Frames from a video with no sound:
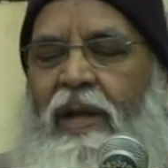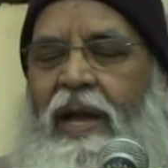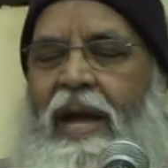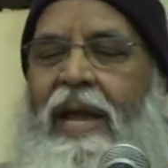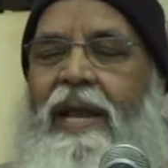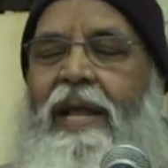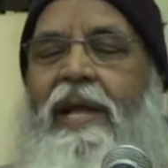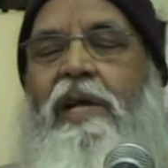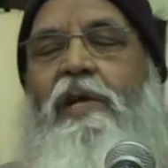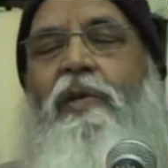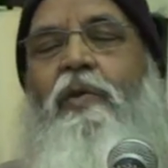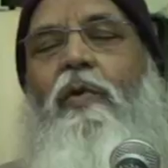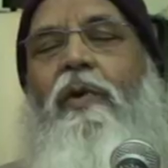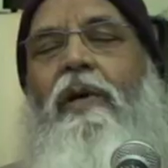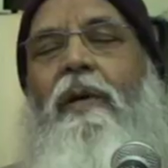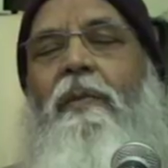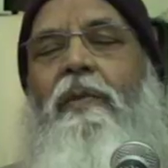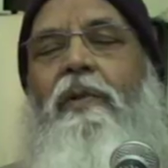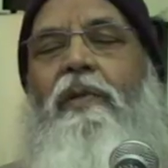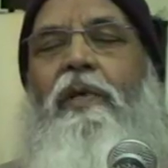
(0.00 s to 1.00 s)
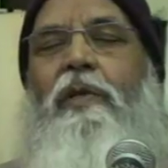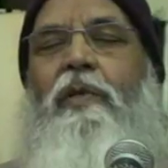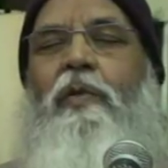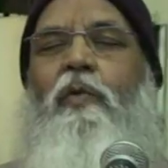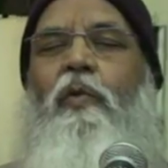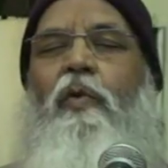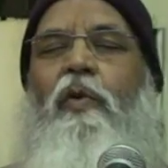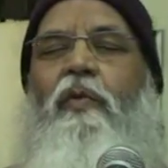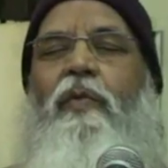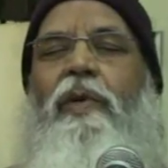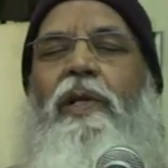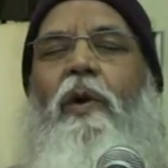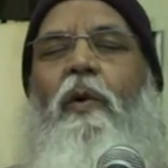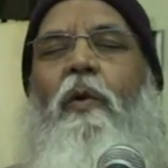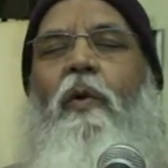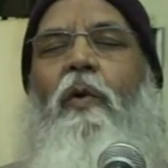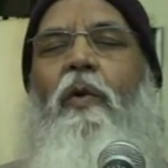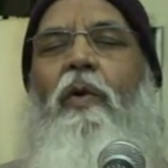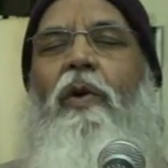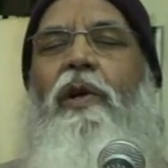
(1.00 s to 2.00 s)
and he used to come to the school with the
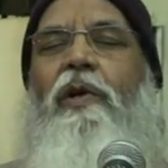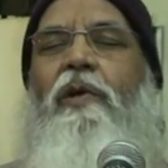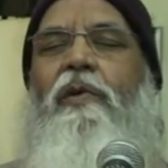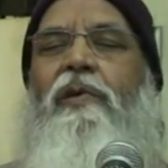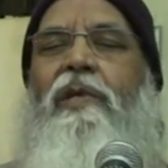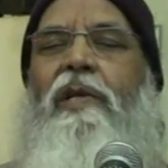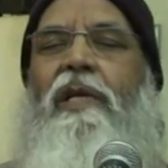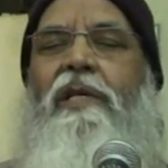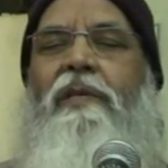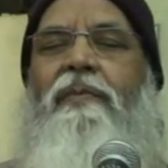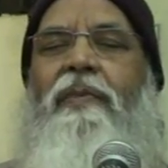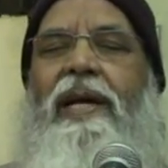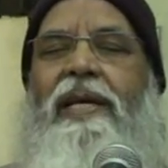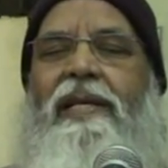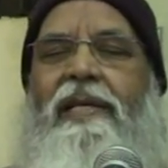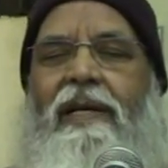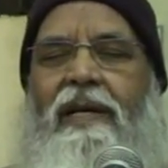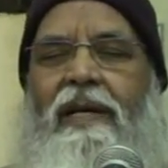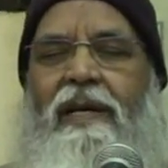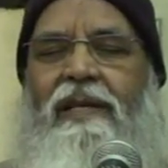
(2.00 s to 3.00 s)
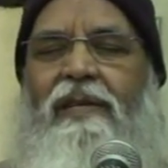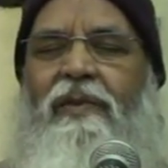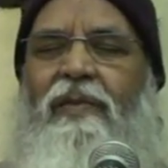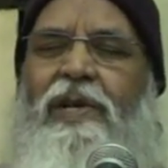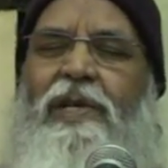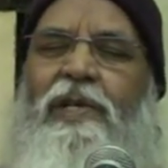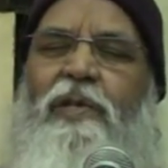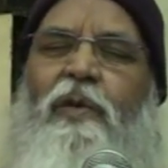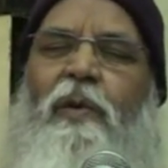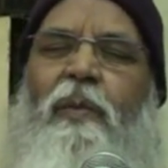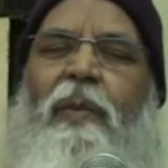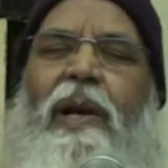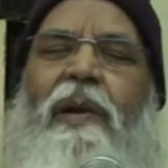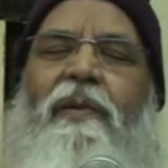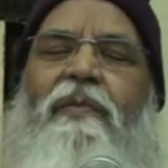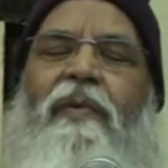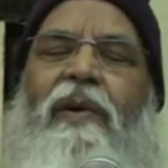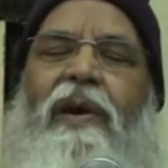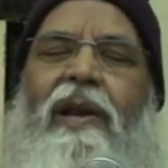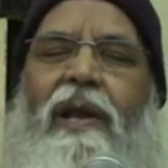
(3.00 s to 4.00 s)
old useless bicycle. So we used to
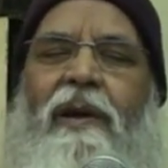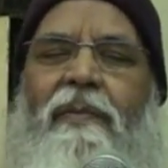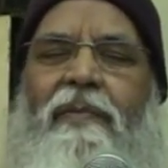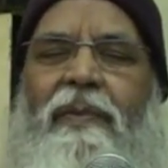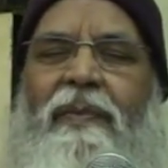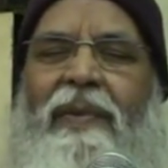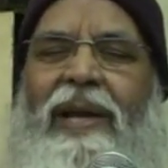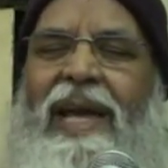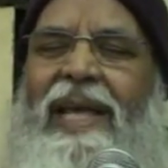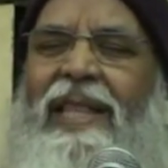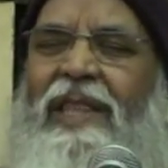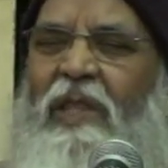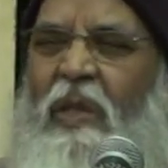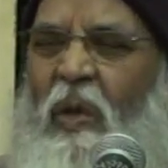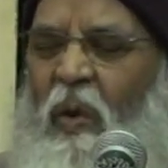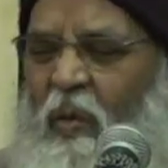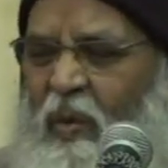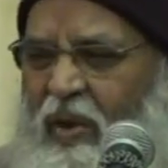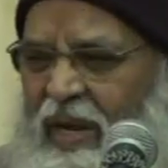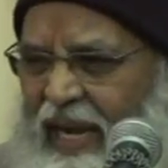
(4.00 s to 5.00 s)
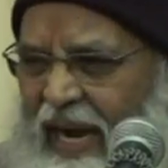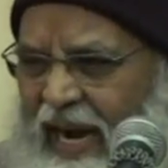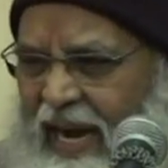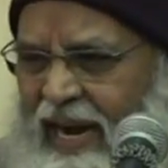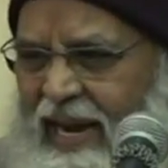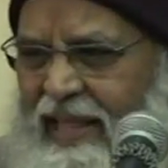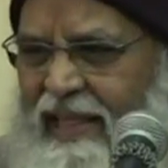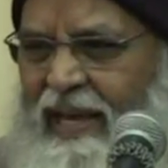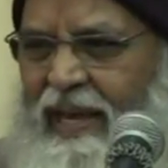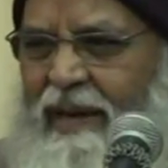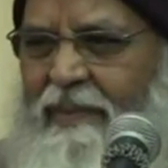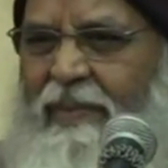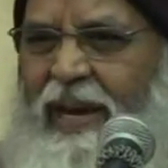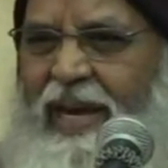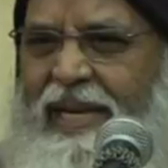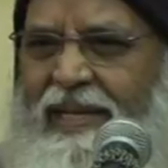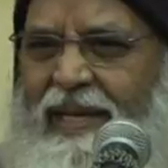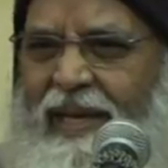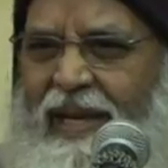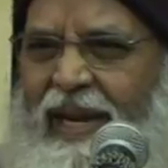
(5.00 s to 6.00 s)
make fun of him. Hey, throw your that
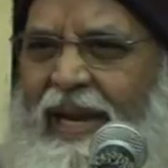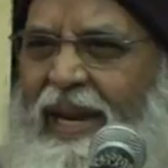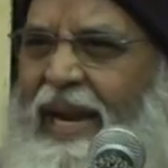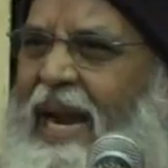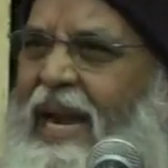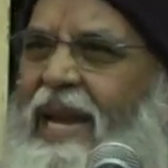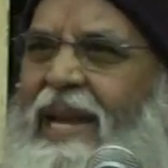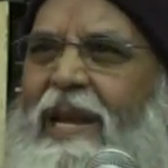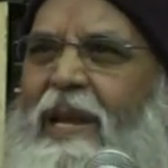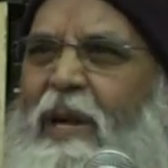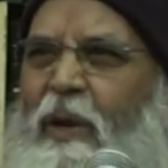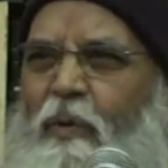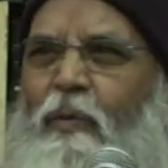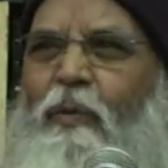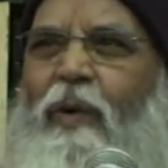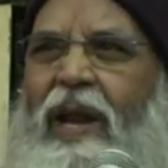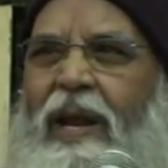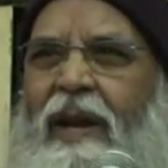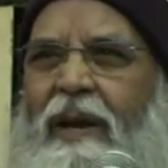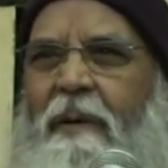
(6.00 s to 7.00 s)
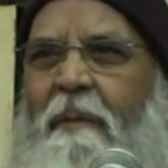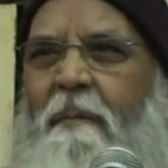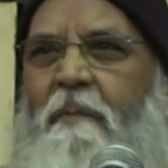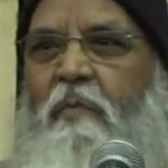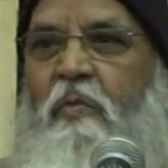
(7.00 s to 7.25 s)
bicycle, get new one.